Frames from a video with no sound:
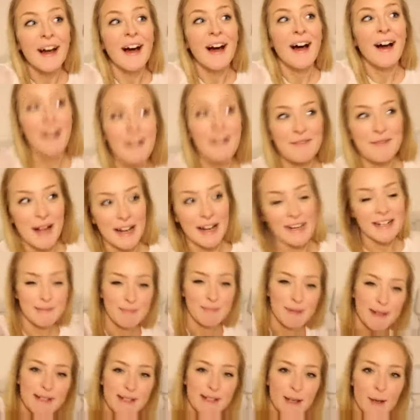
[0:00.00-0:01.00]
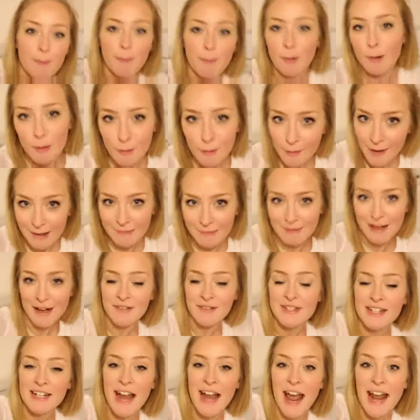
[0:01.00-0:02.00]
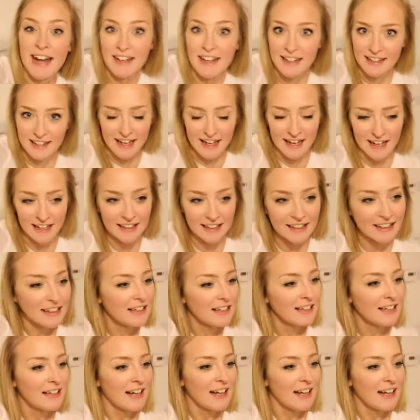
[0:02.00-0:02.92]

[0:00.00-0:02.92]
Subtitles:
And it's been so boring. We haven't done anything.